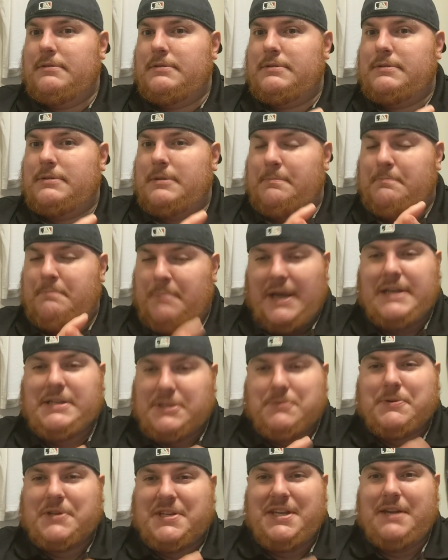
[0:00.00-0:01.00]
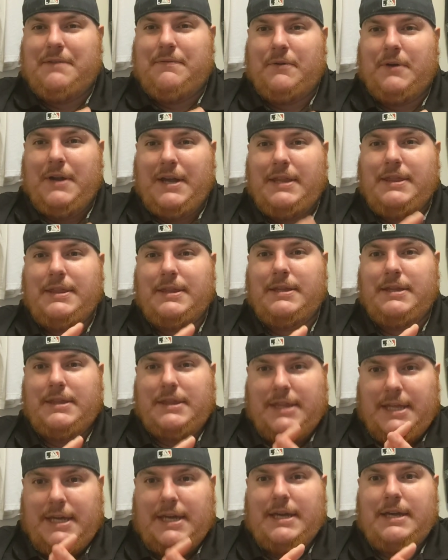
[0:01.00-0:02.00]
the best receiver in
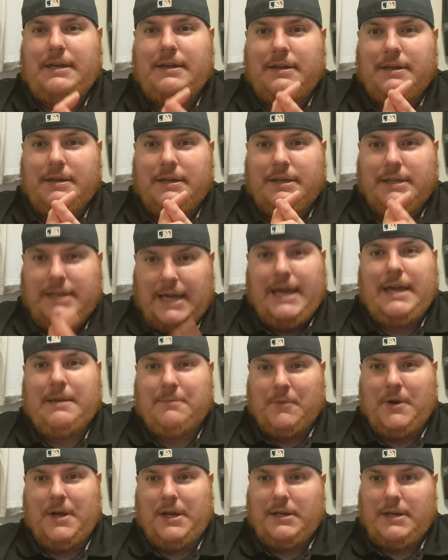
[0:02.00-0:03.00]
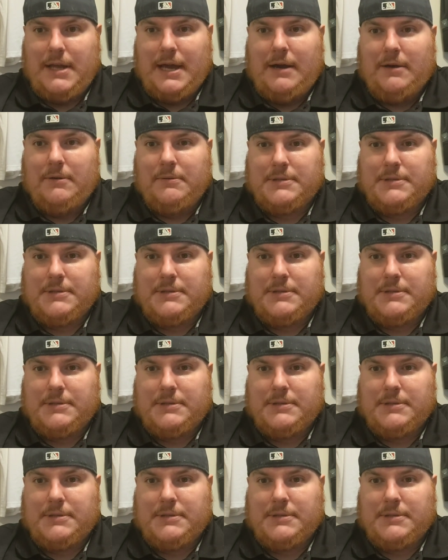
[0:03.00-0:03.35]
the game right now.